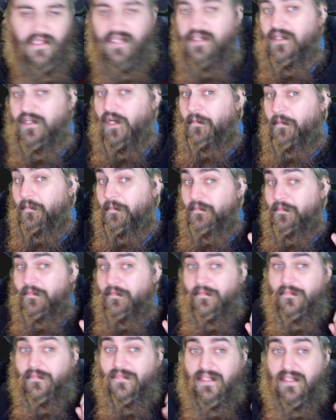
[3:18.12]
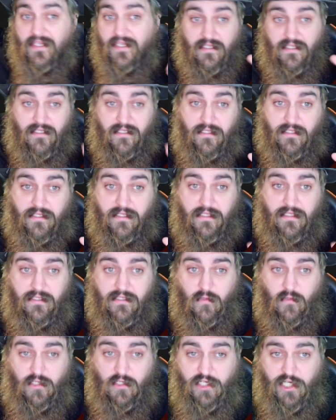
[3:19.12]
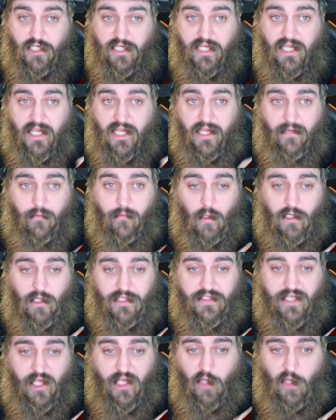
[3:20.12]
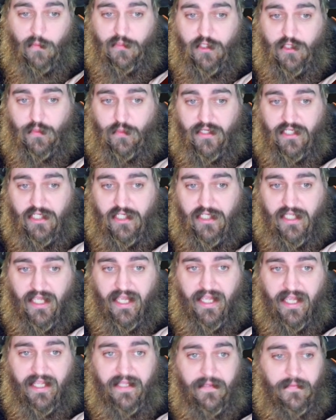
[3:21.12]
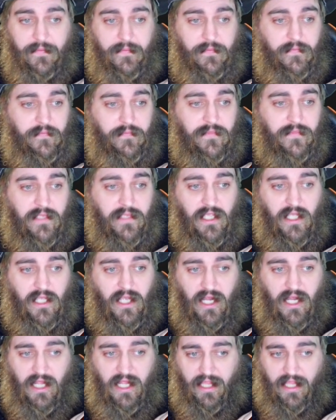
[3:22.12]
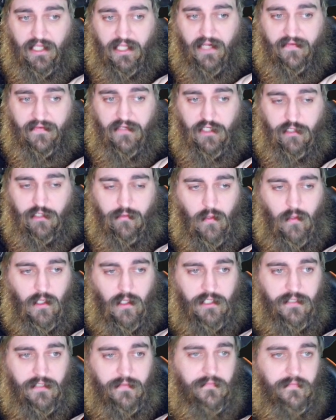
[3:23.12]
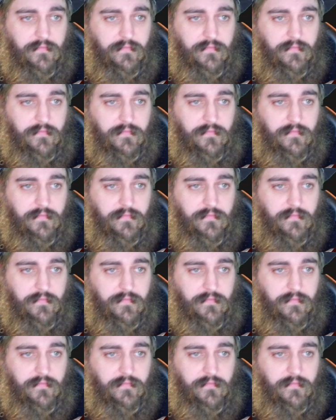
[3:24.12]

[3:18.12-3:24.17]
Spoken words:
So once you've got your reward set up, just press OK, and then you have a new reward.